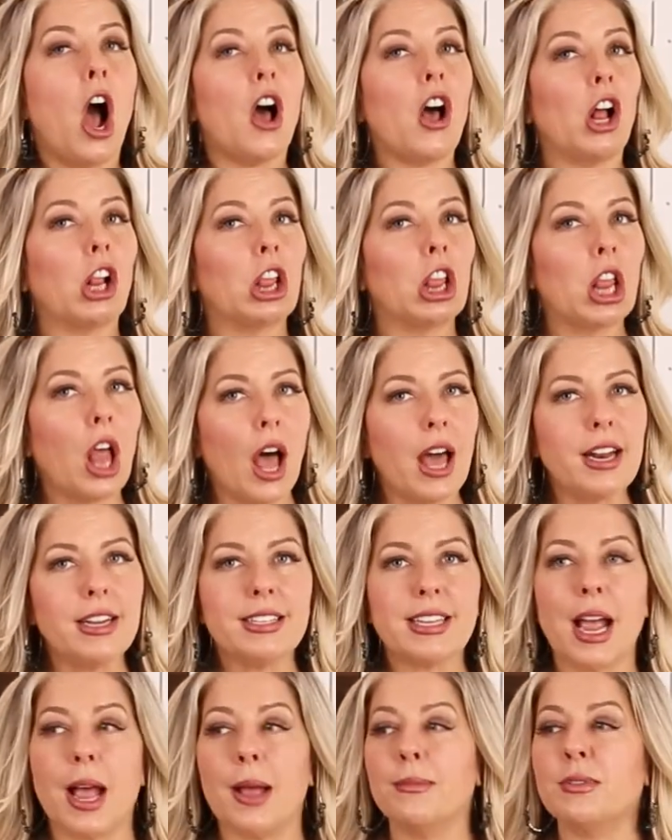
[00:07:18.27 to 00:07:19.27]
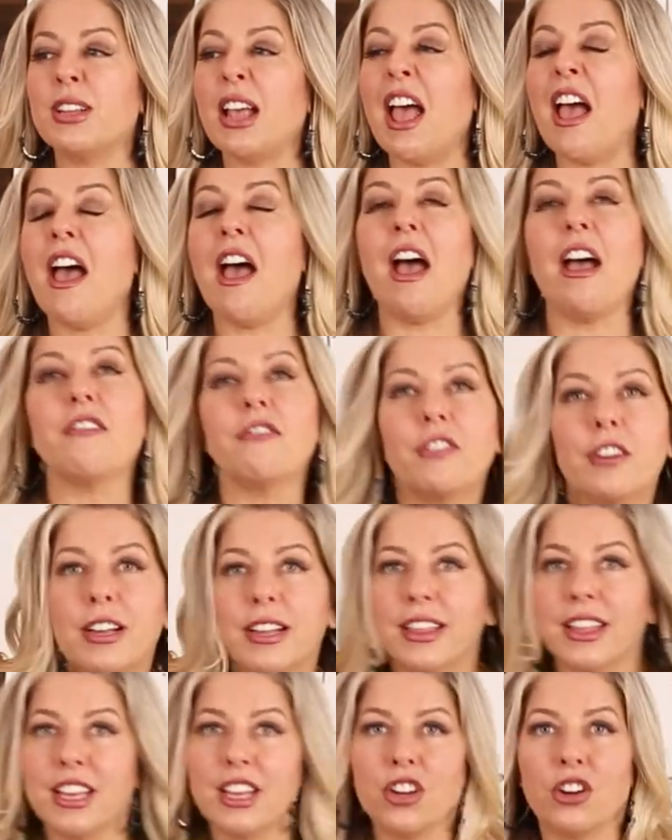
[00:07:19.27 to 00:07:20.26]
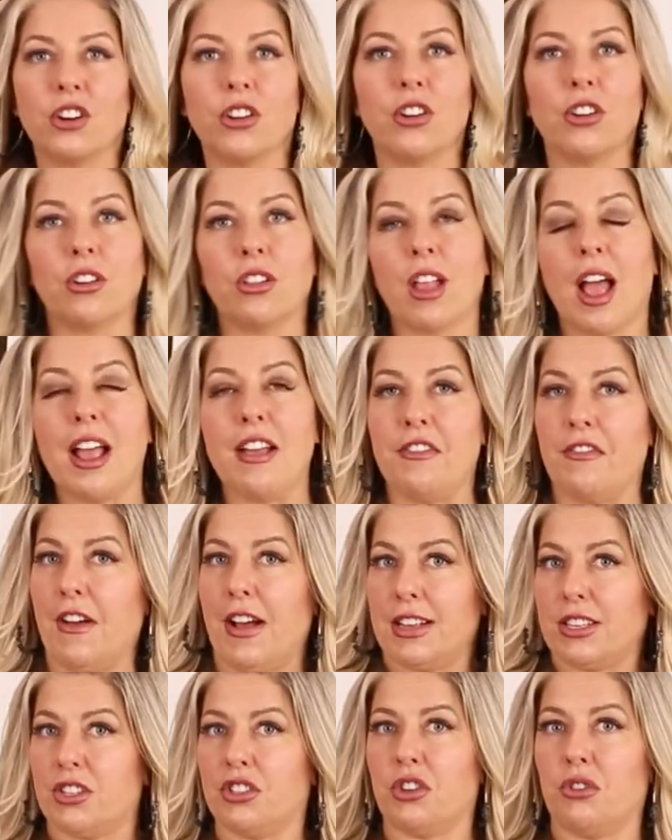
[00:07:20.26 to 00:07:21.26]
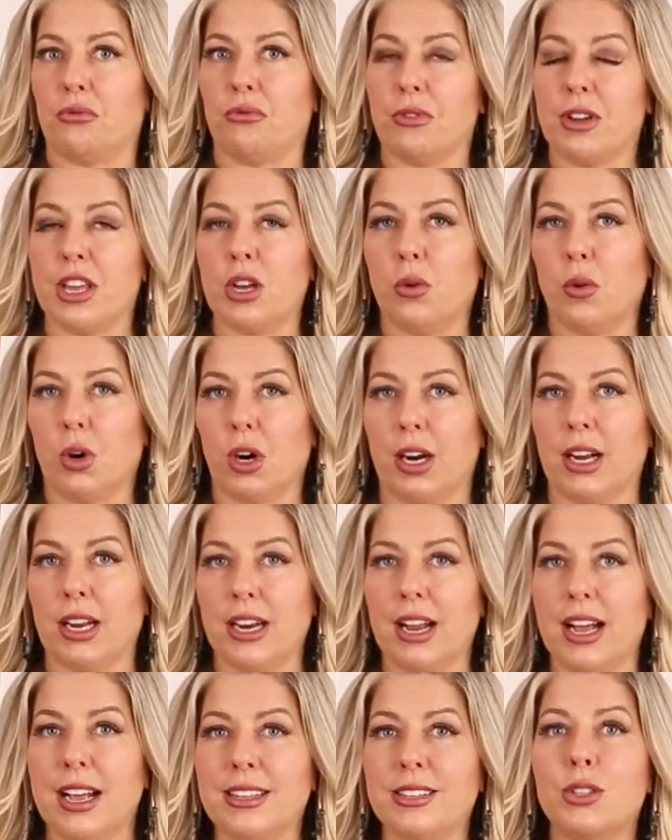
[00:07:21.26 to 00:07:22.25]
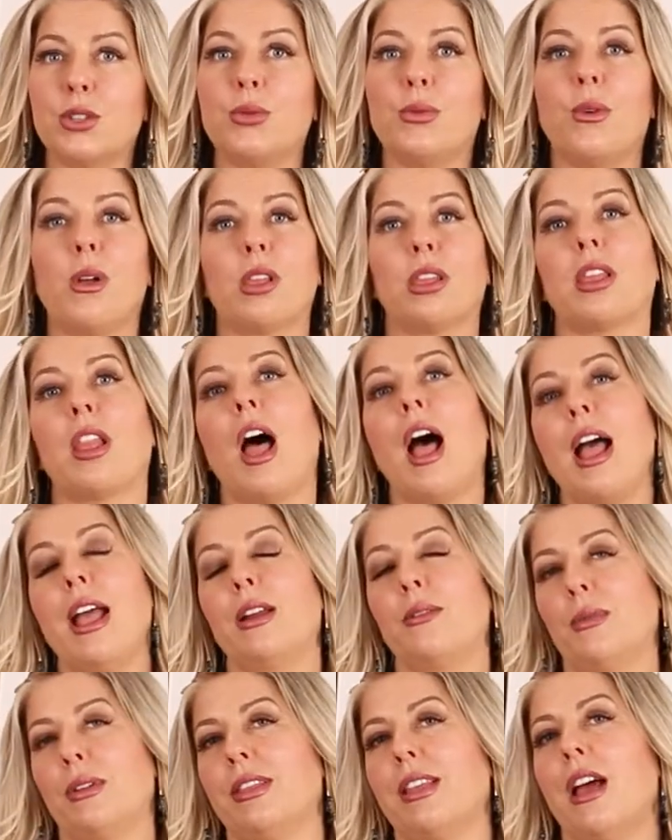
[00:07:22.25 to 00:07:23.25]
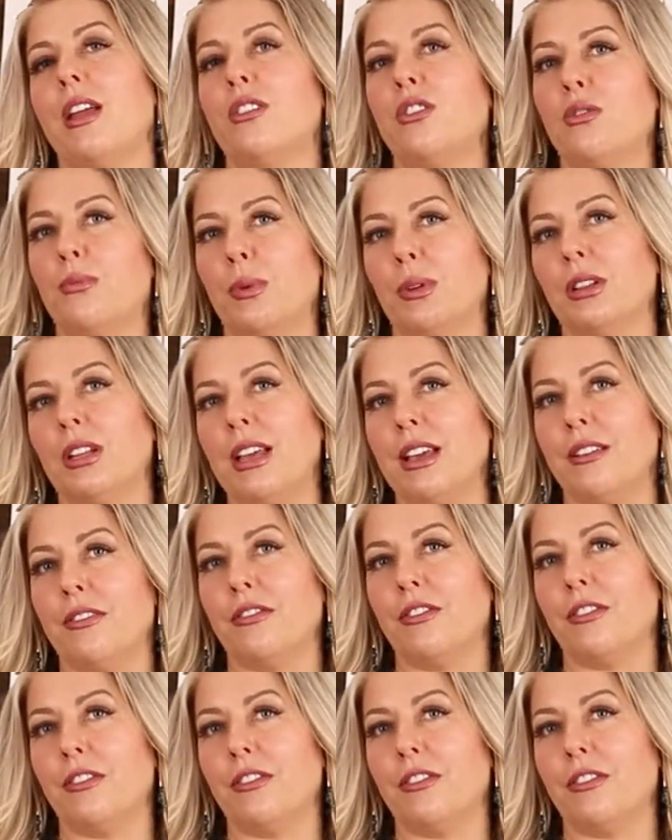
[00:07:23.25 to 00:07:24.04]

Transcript: a lot of times everything in your life has to reorganize to align with that new belief.